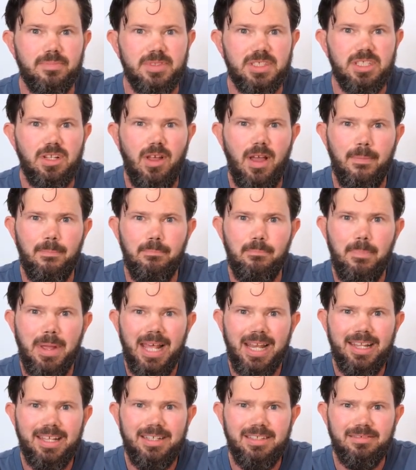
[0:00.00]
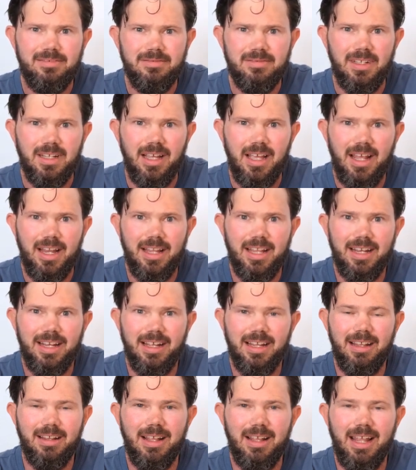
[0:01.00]
Slight melon, and then
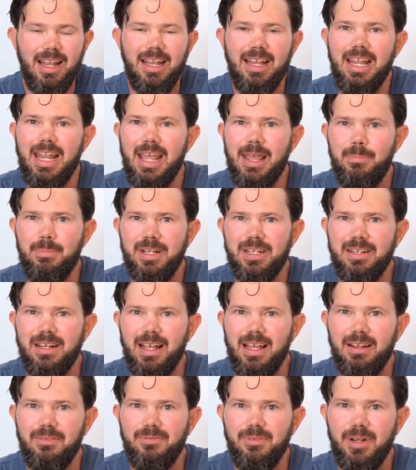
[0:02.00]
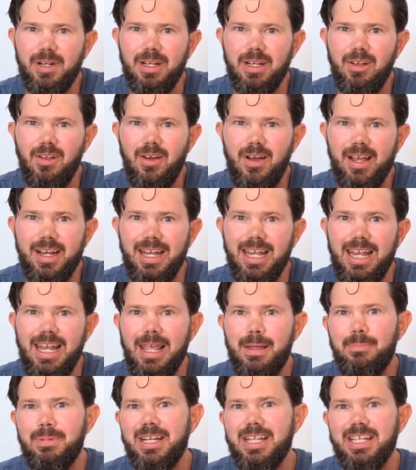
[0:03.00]
a lemon, a very light
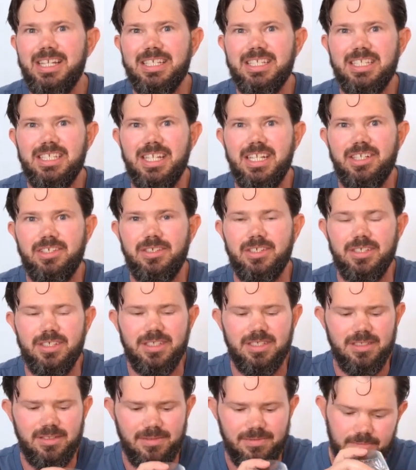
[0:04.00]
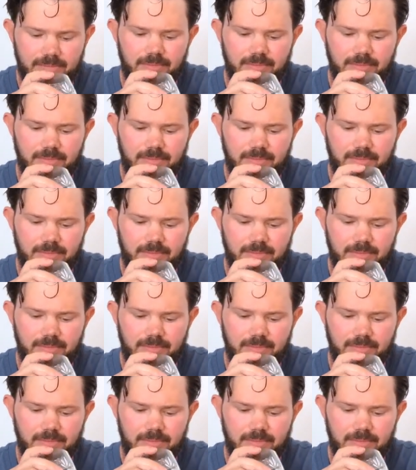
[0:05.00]
lemony citrus.